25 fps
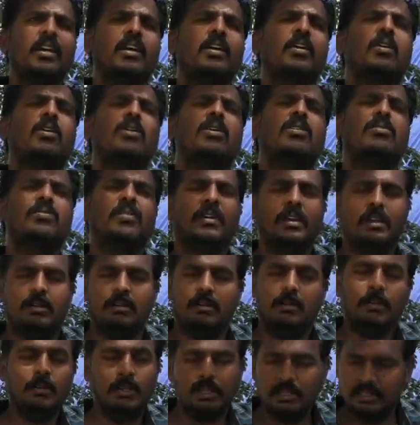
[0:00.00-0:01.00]
or
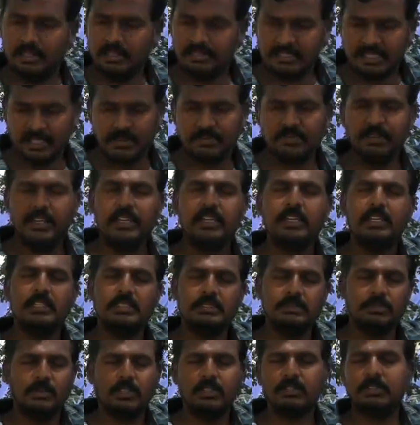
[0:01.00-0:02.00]
I mean these are fake
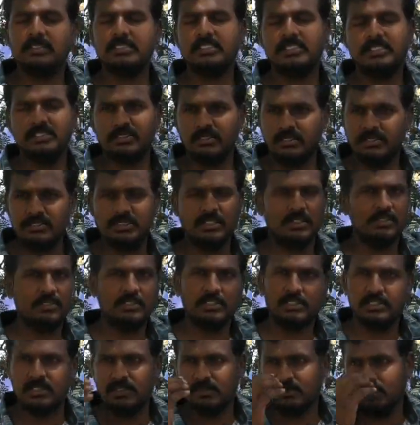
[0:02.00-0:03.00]
yields, whatever 6000
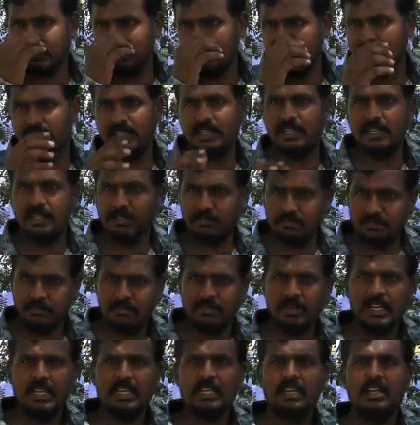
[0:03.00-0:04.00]
7000 what Indian
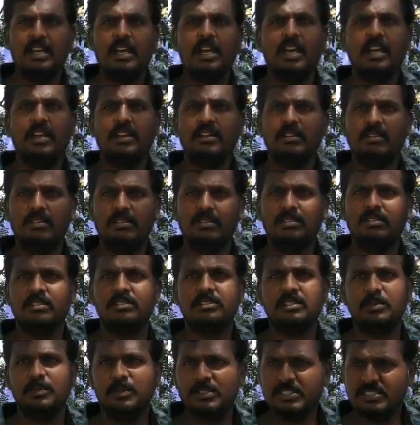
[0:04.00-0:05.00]

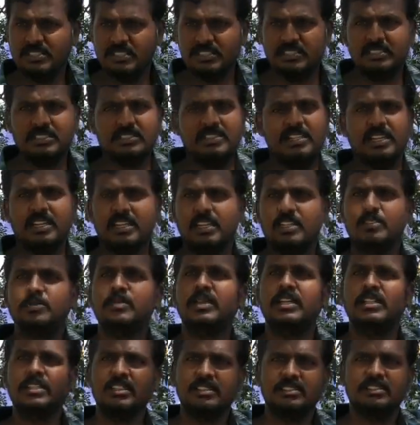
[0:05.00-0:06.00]
semen stations they are
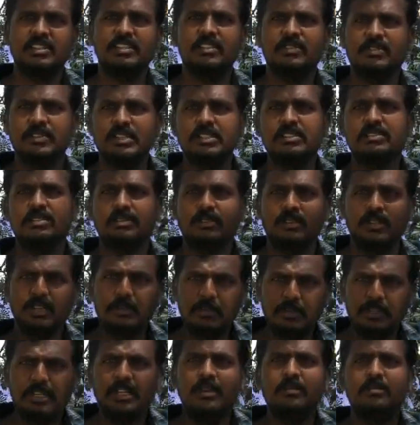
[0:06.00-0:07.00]
displaying, that's a different story.
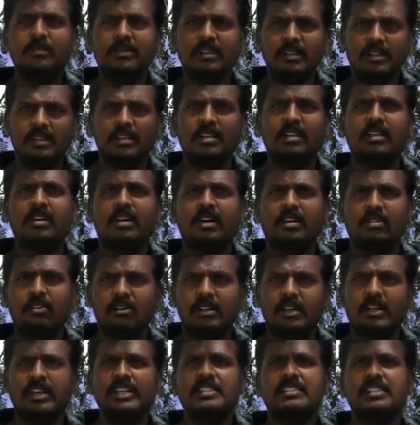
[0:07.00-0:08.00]
But I'm
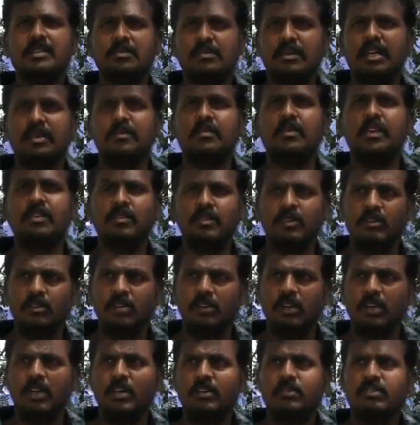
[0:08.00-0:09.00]
on an example I'm giving you
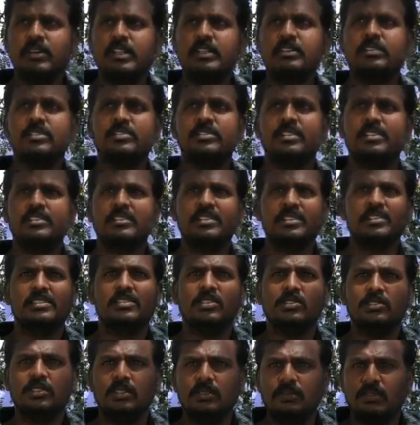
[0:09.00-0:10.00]
5000
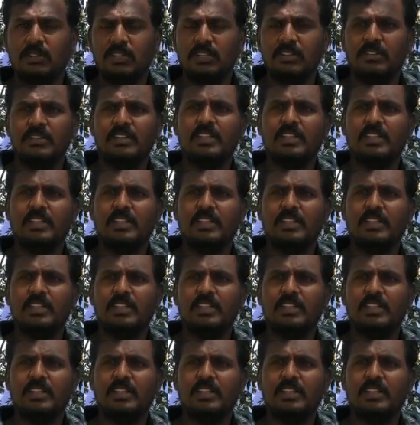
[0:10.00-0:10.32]
6000 whatever